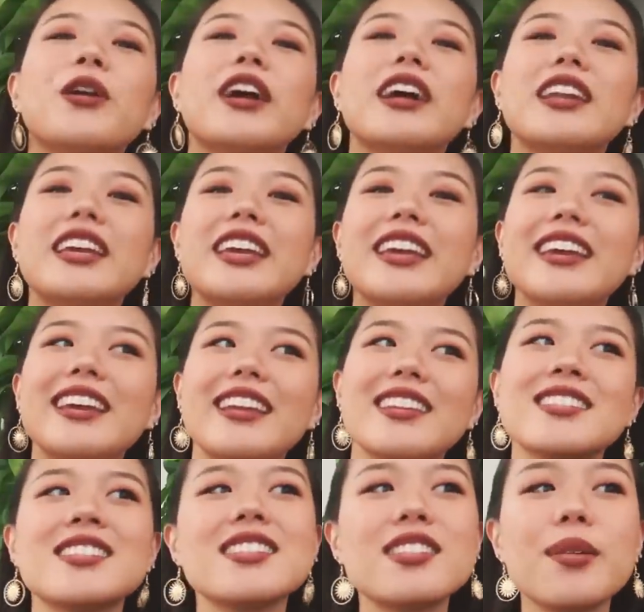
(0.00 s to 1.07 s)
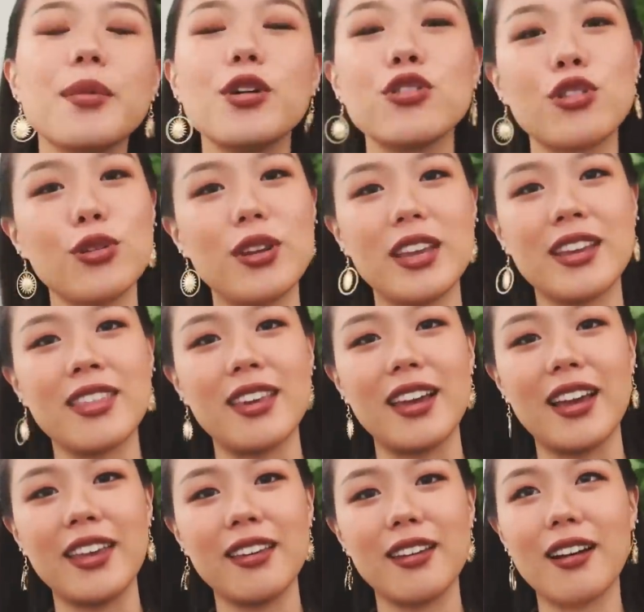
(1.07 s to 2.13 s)
pretty. This is the most unique thing
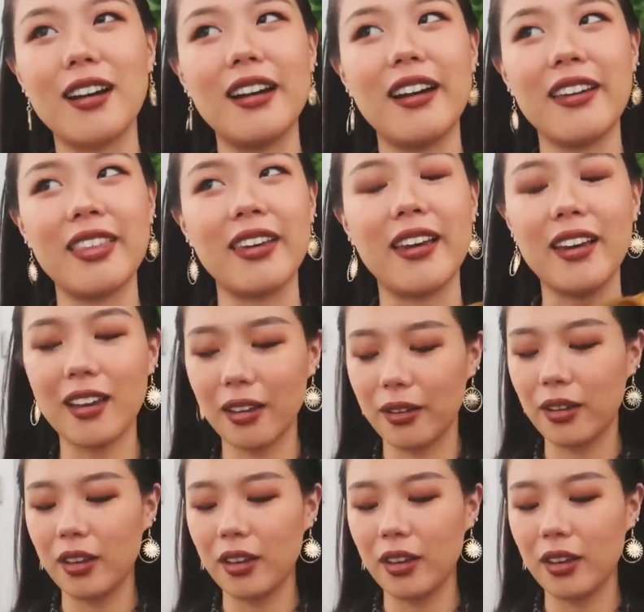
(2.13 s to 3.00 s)
I got, I think.